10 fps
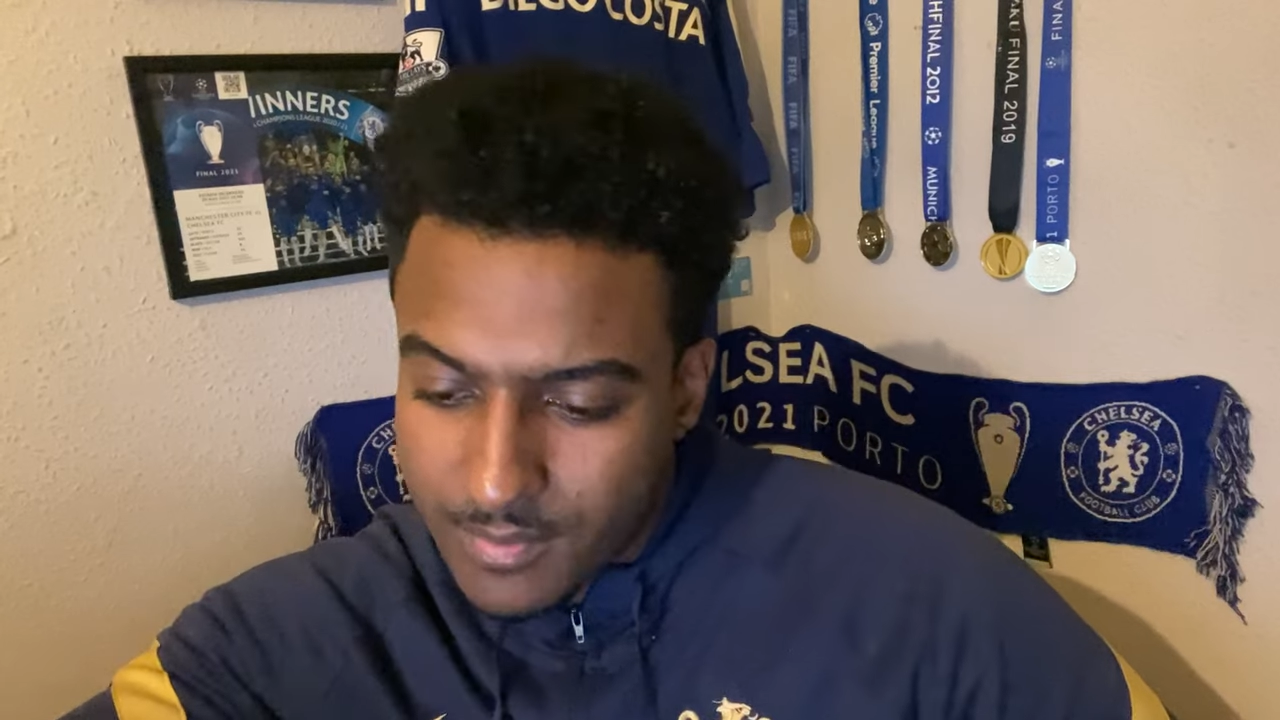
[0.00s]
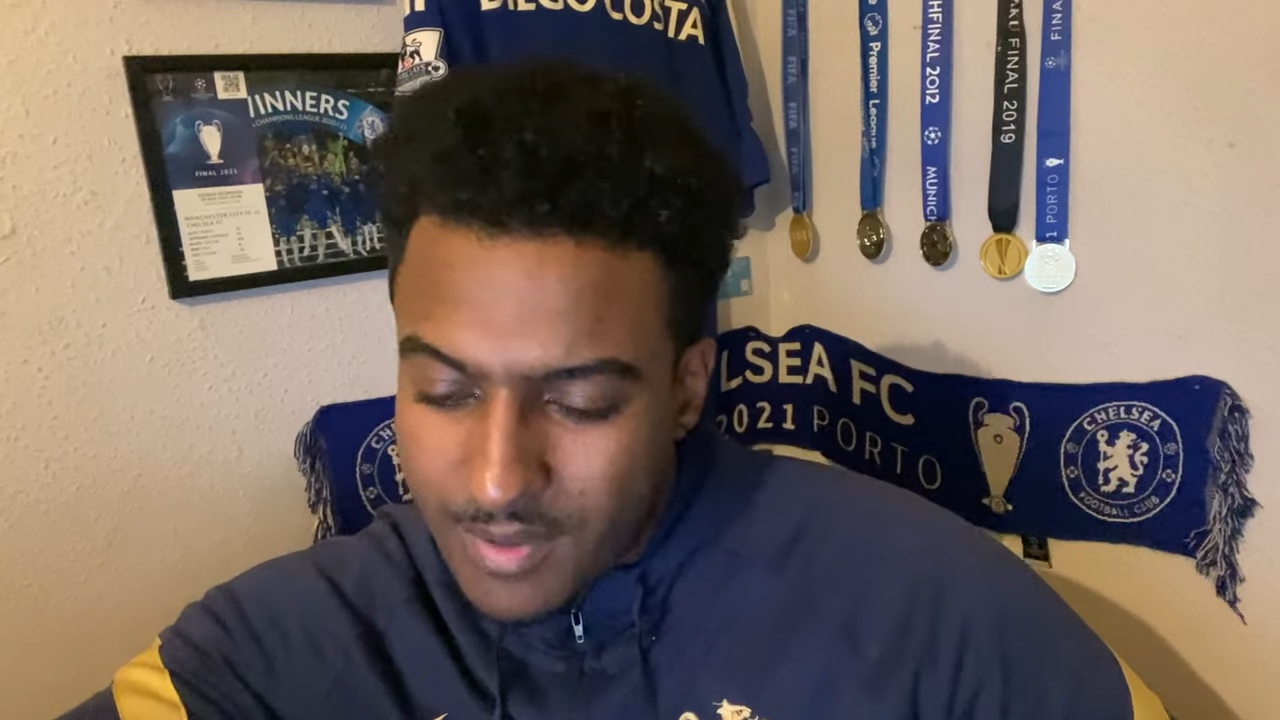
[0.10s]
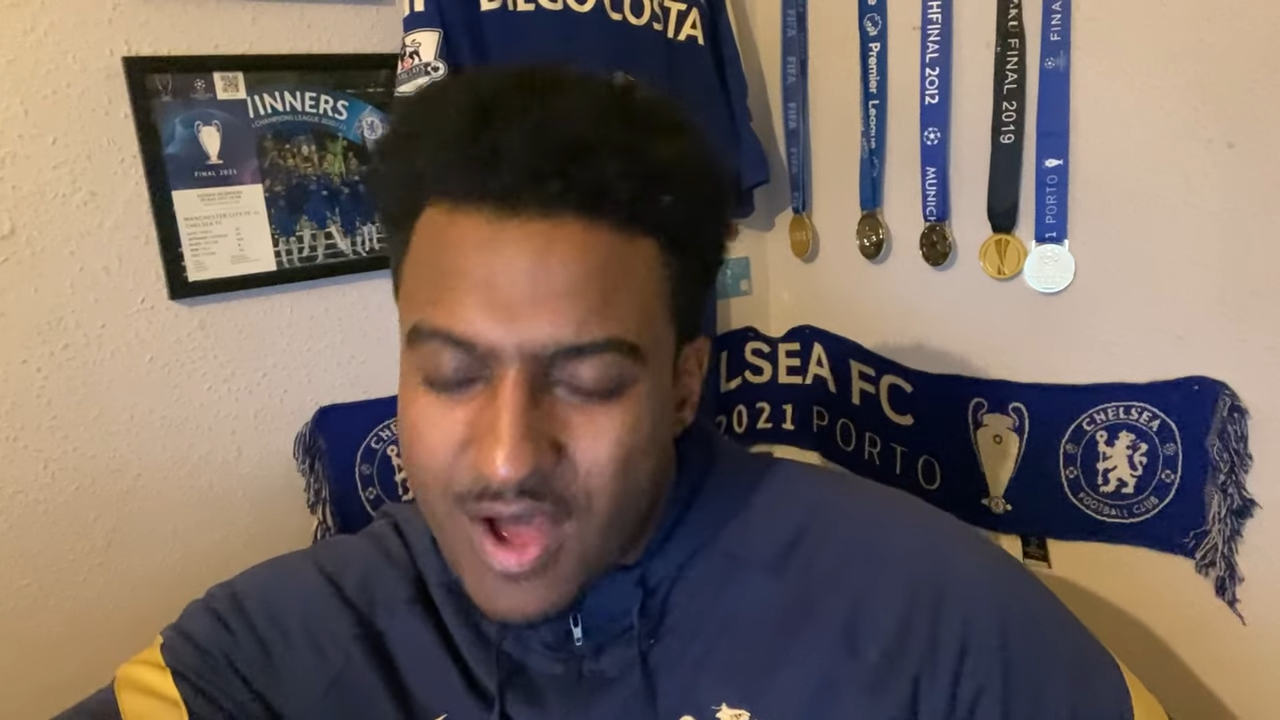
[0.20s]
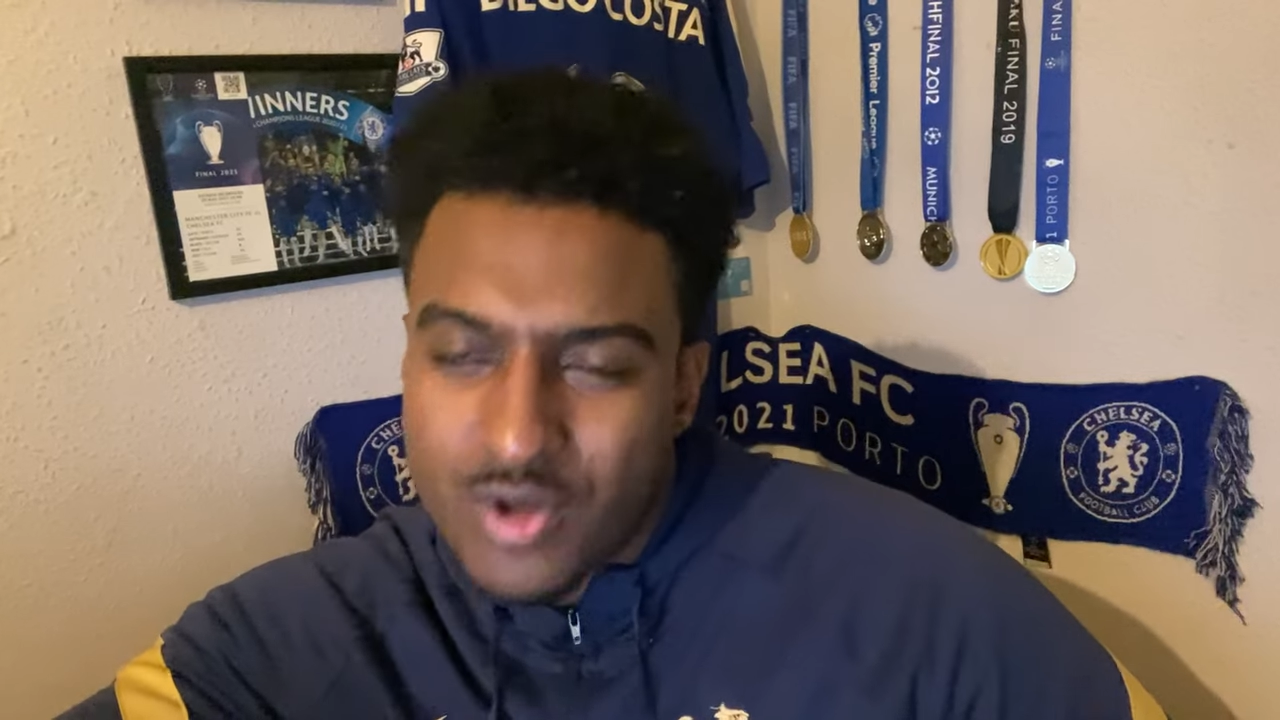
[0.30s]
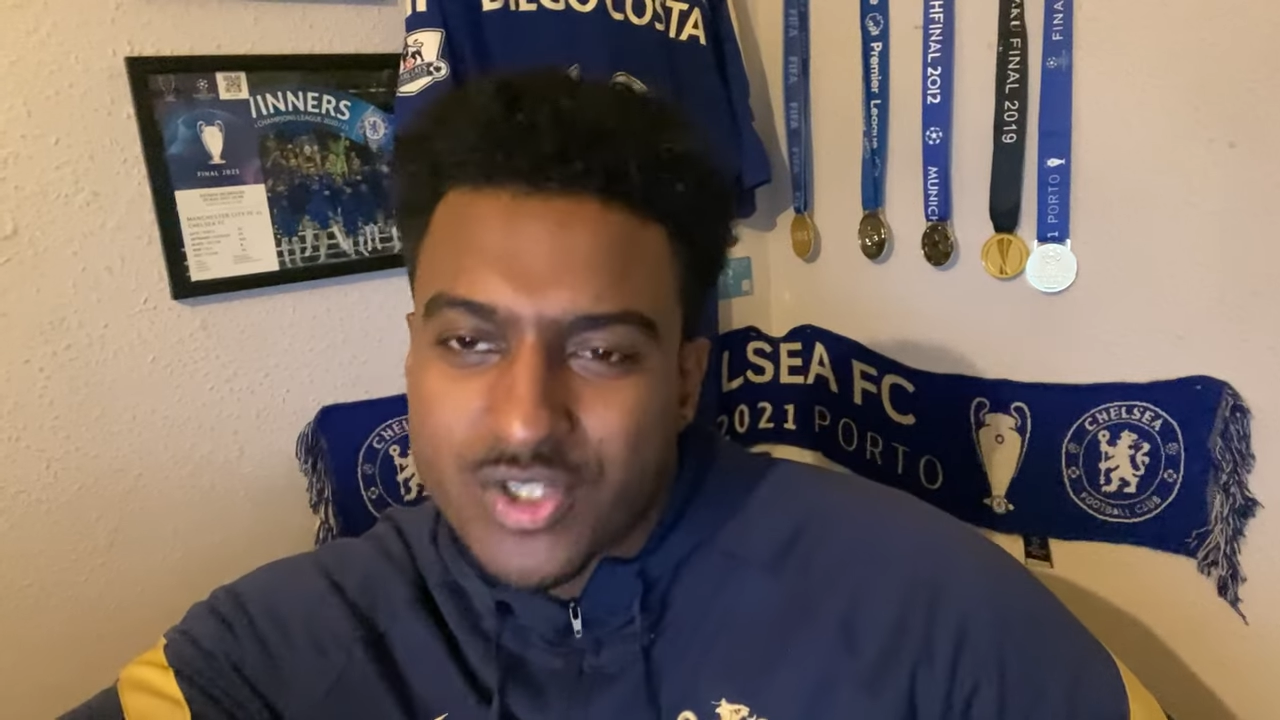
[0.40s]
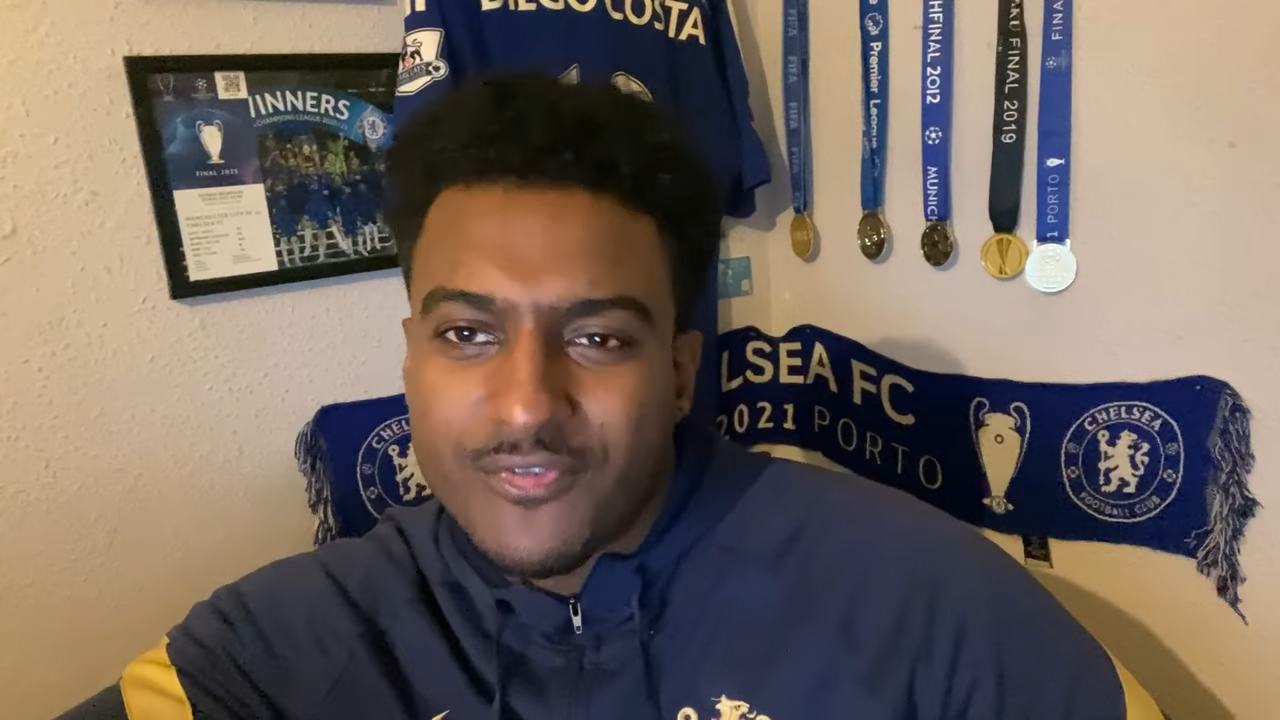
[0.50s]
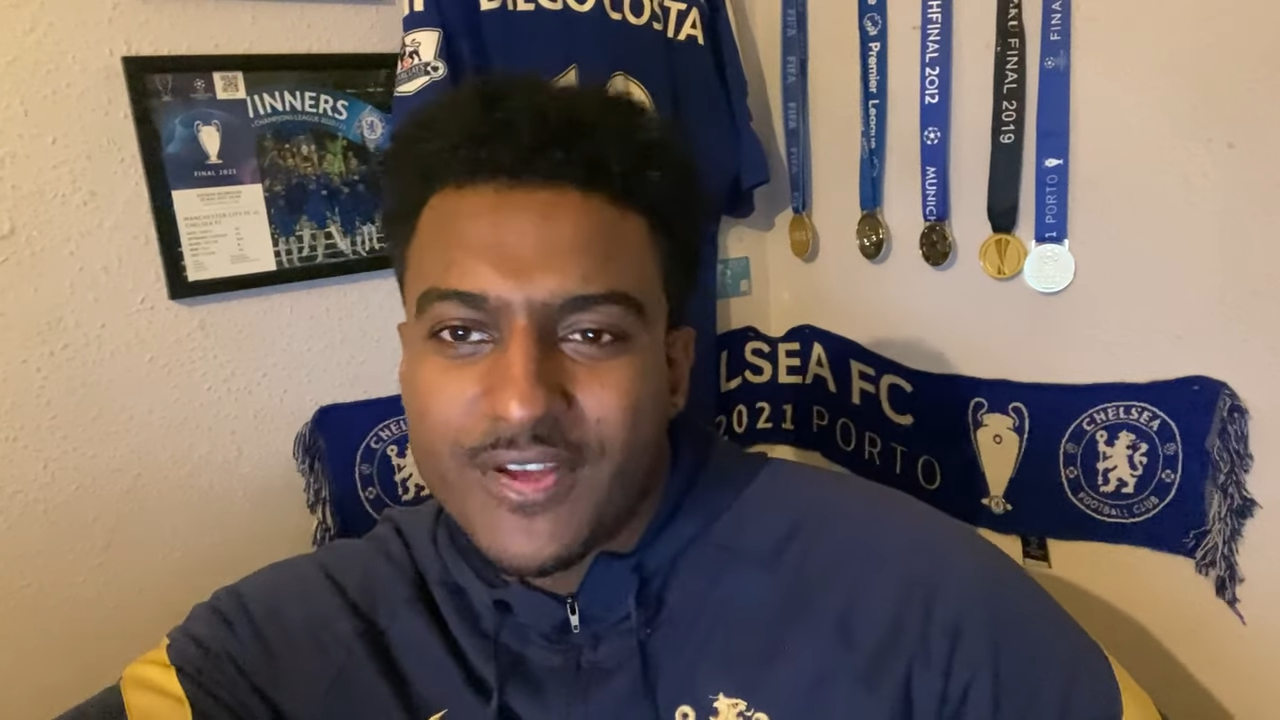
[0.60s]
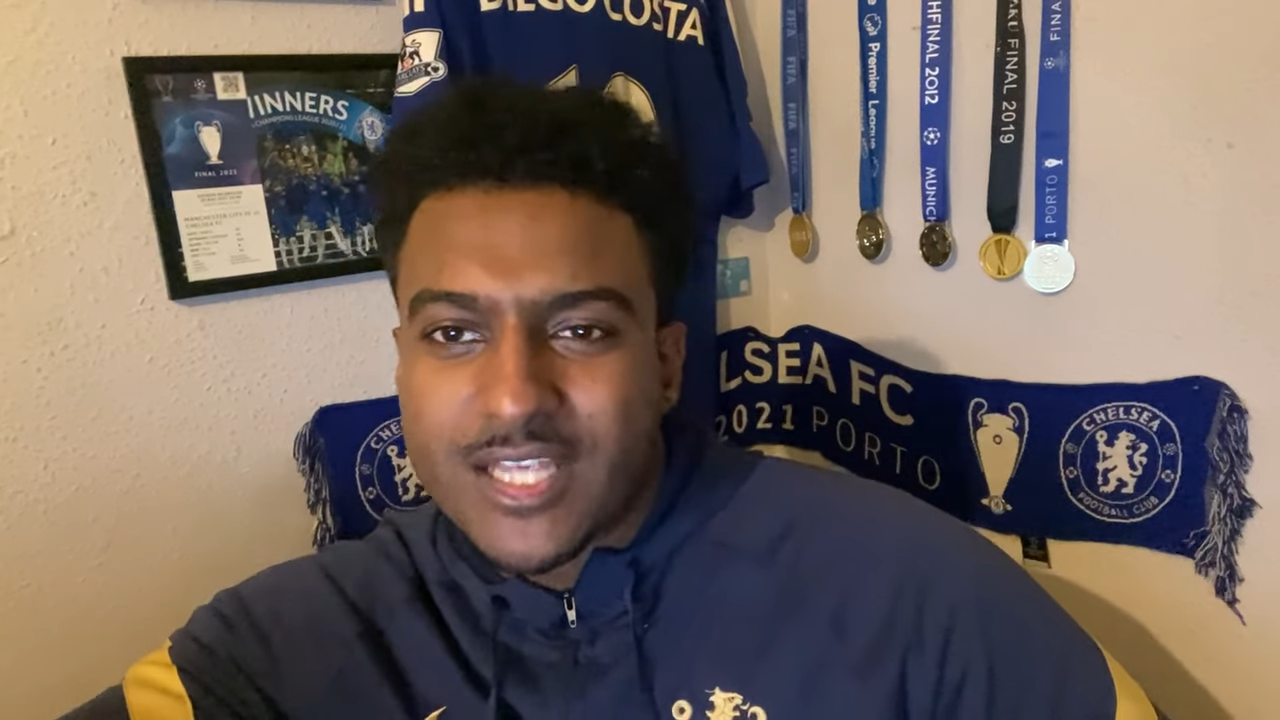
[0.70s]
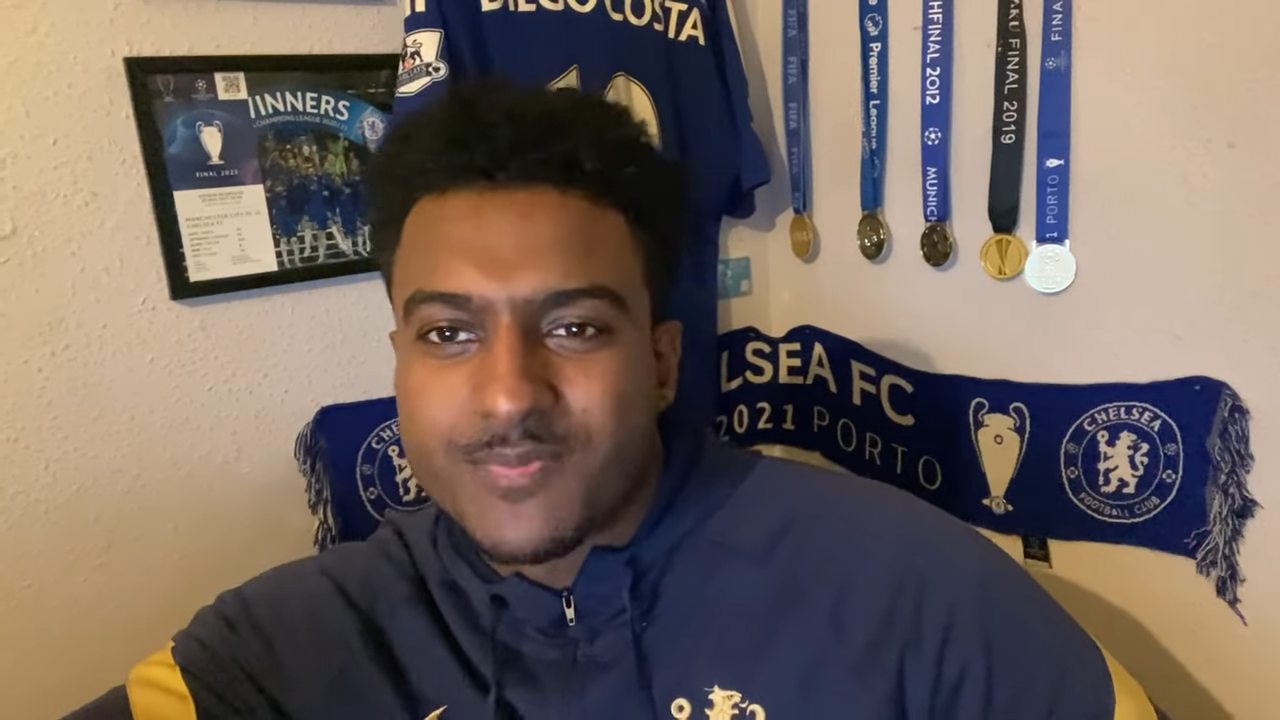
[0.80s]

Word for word: But I also think that's